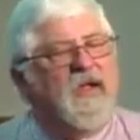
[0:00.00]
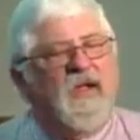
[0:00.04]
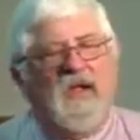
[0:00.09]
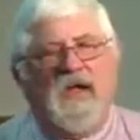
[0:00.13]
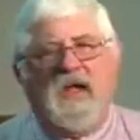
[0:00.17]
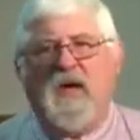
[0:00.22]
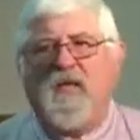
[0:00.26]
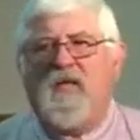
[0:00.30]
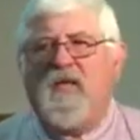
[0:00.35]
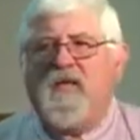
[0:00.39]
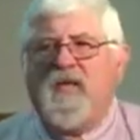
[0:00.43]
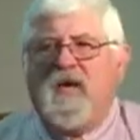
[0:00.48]

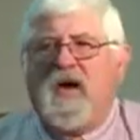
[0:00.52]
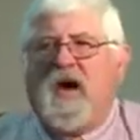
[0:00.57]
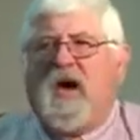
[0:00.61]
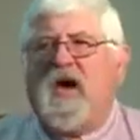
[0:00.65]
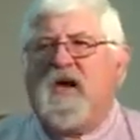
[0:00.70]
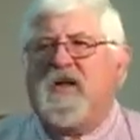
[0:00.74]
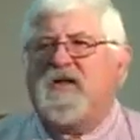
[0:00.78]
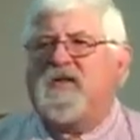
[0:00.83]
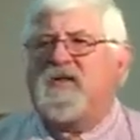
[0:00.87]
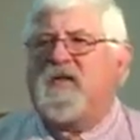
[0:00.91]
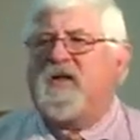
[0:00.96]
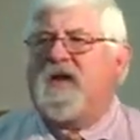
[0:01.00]
Can we be
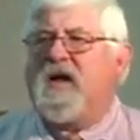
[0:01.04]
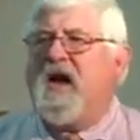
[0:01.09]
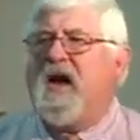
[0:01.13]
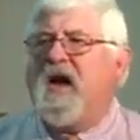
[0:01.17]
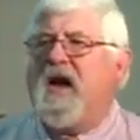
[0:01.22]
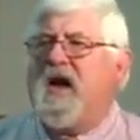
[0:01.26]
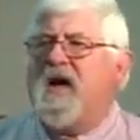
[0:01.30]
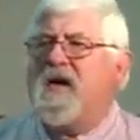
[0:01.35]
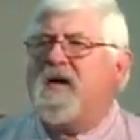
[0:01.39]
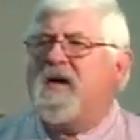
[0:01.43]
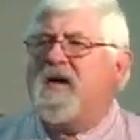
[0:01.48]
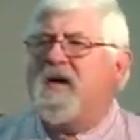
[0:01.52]
honest with
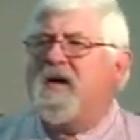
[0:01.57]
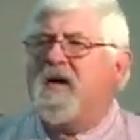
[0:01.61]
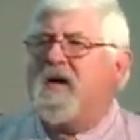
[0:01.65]
God?